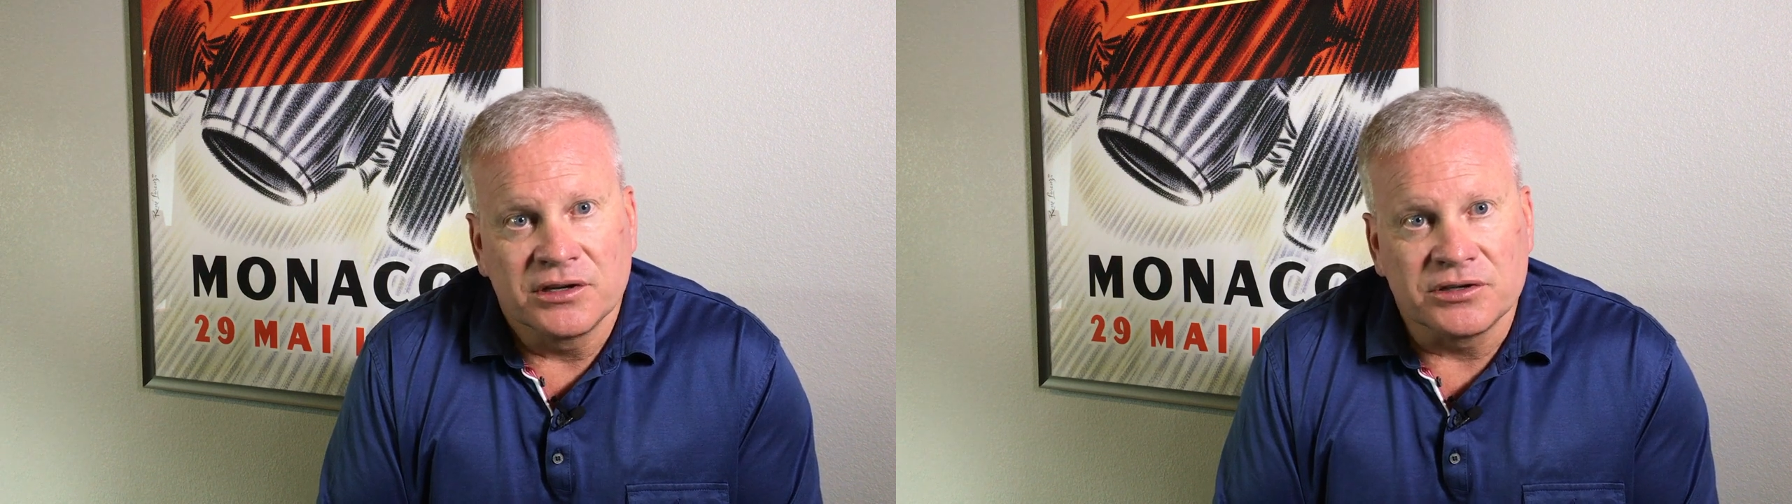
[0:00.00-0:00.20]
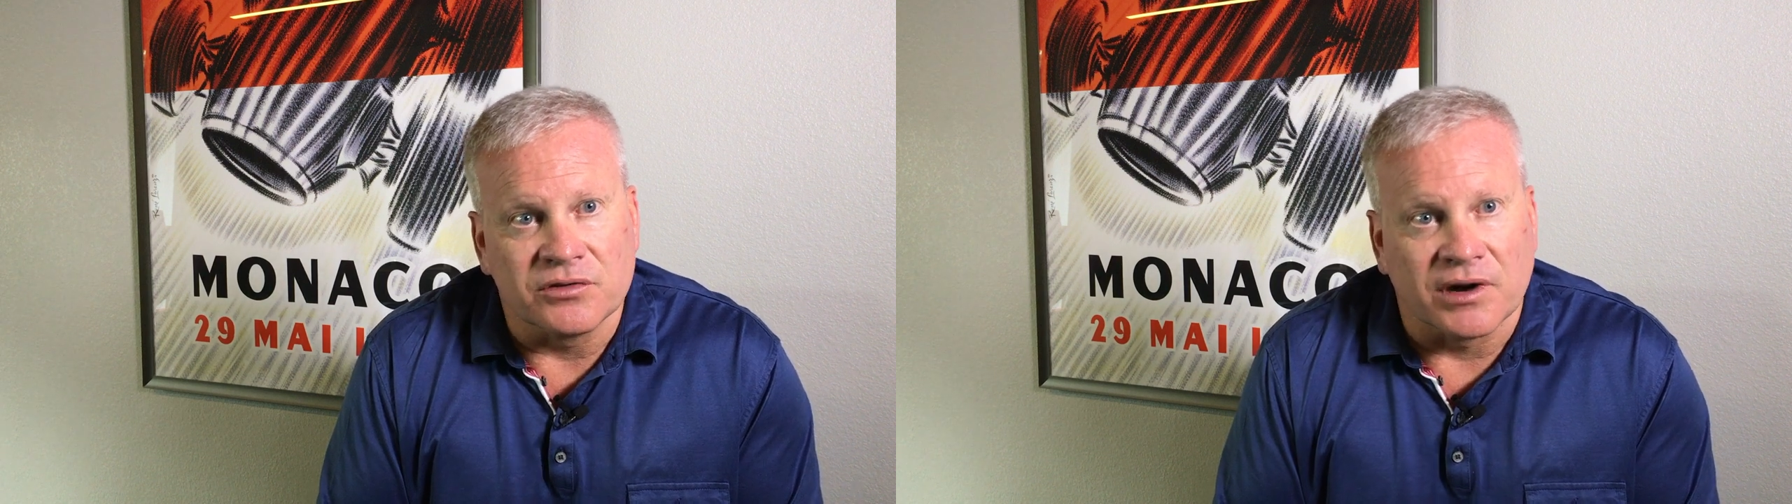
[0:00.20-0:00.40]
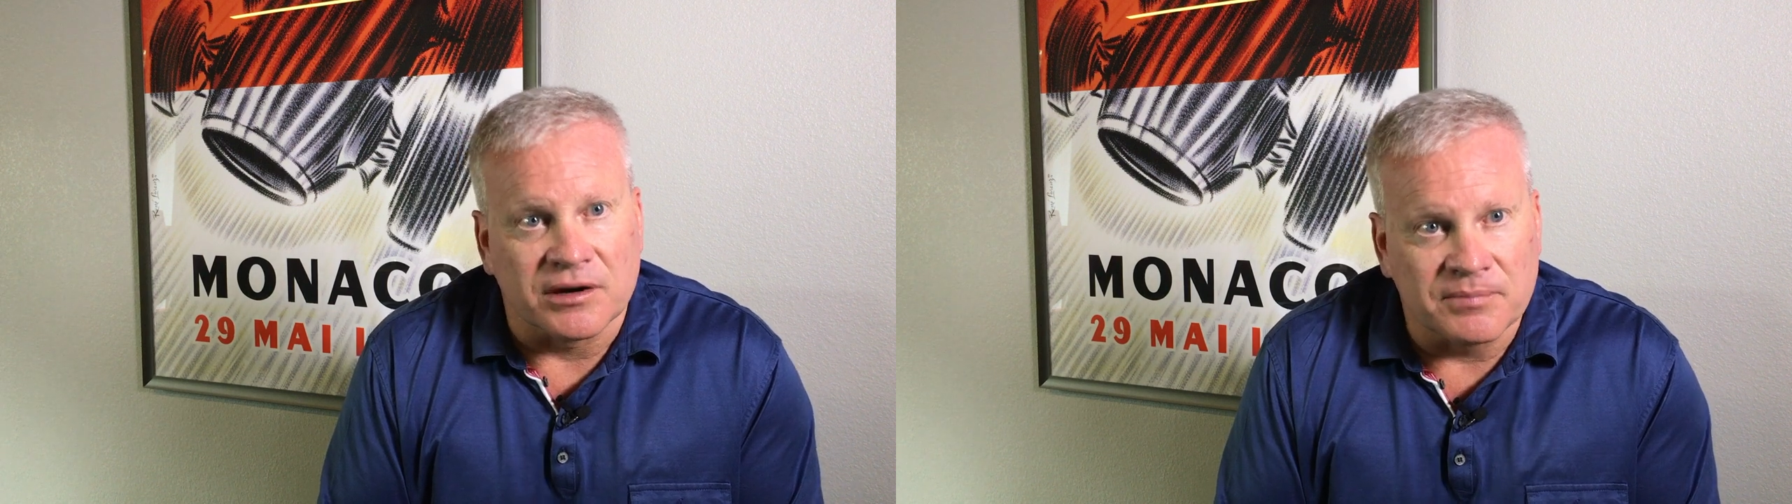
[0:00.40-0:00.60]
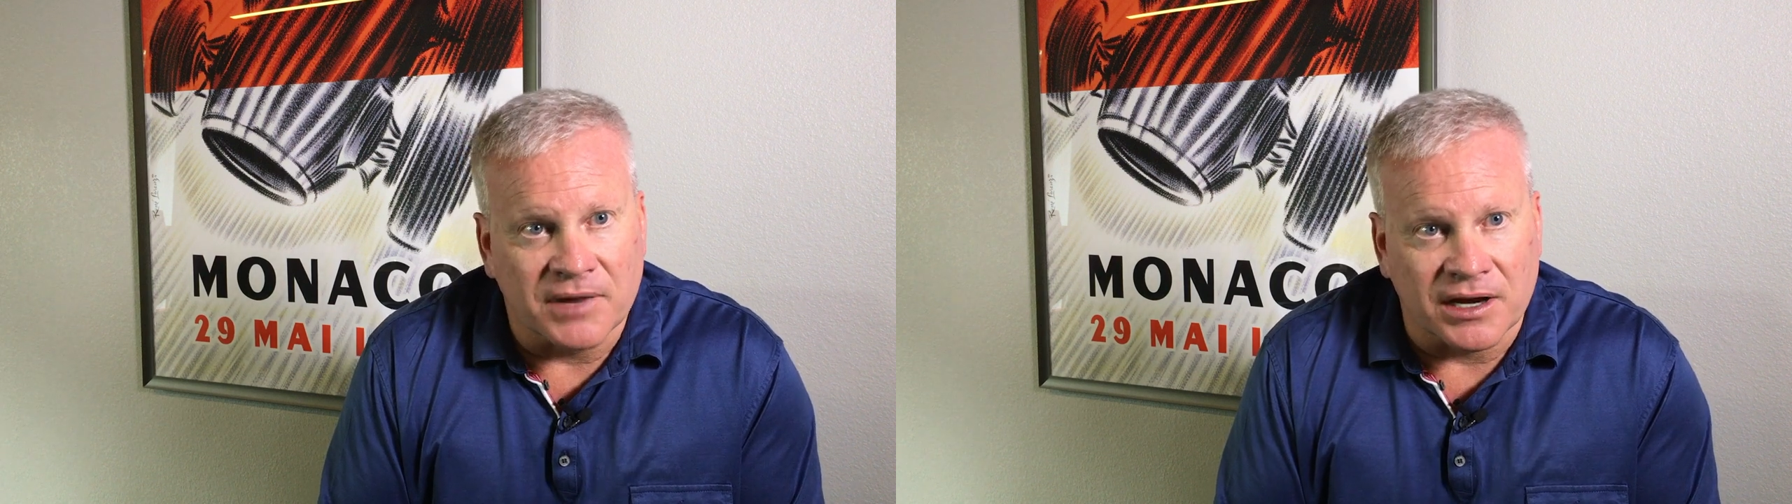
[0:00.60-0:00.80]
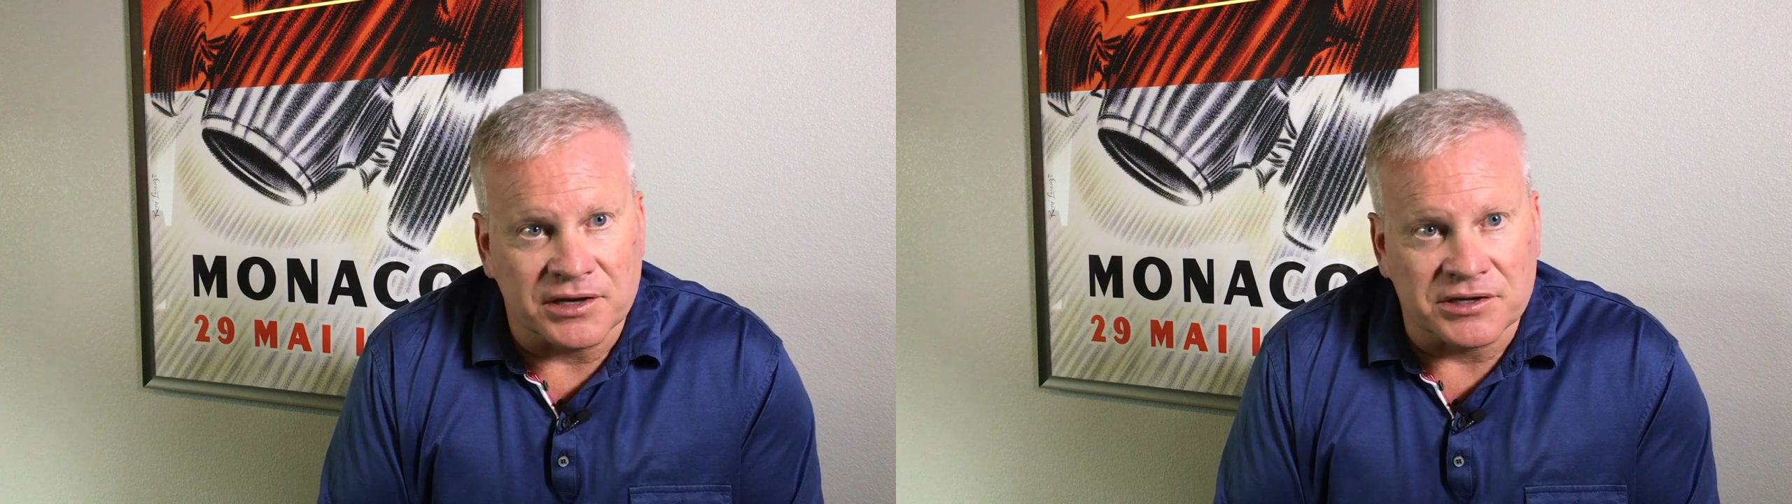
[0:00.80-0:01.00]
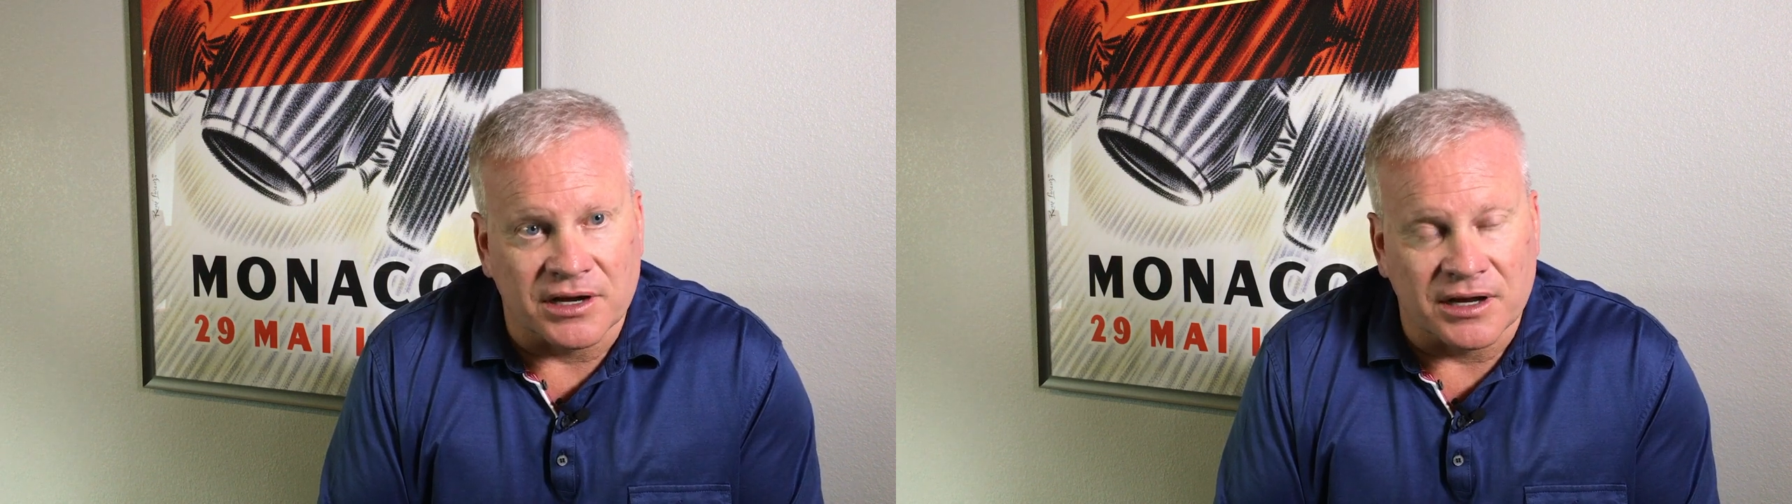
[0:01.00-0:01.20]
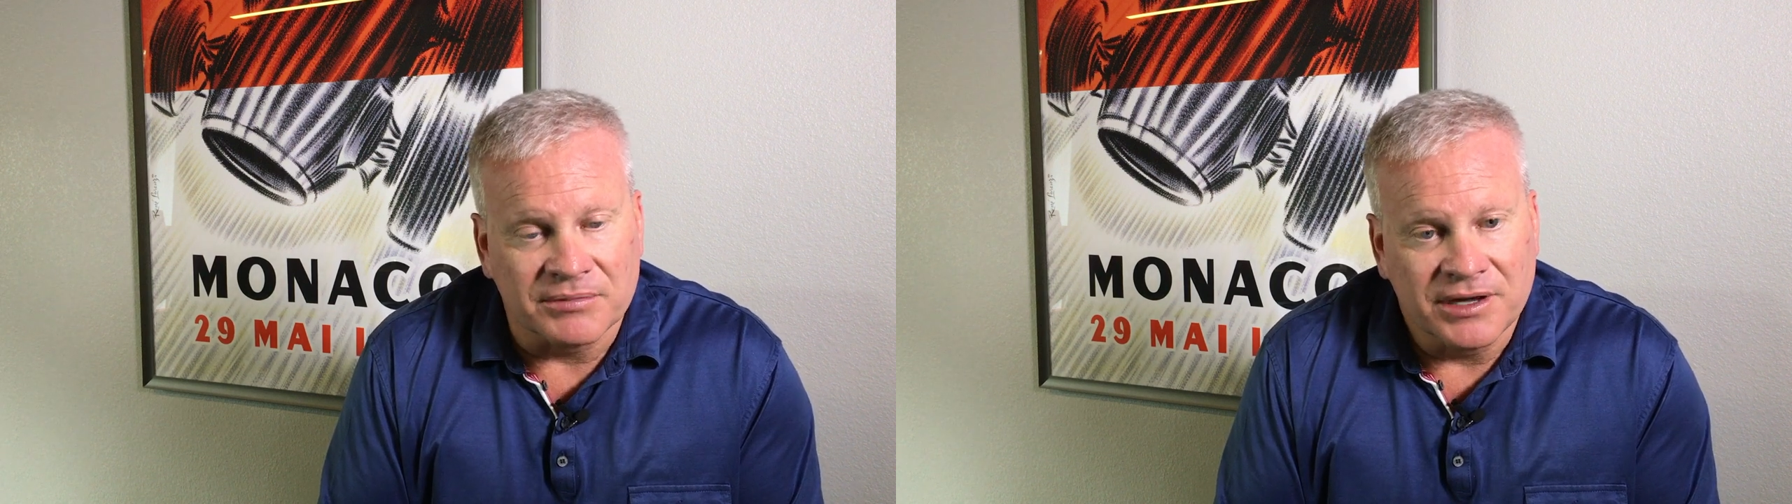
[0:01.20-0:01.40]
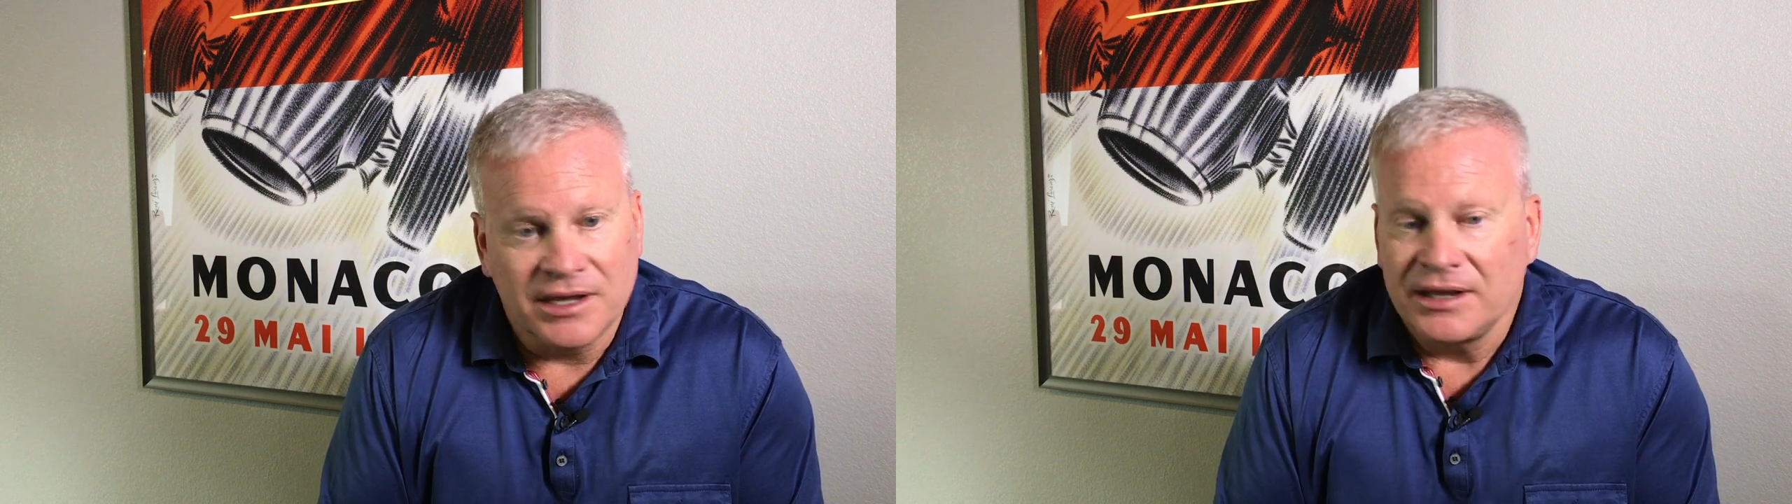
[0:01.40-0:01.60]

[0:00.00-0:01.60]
to our body shop.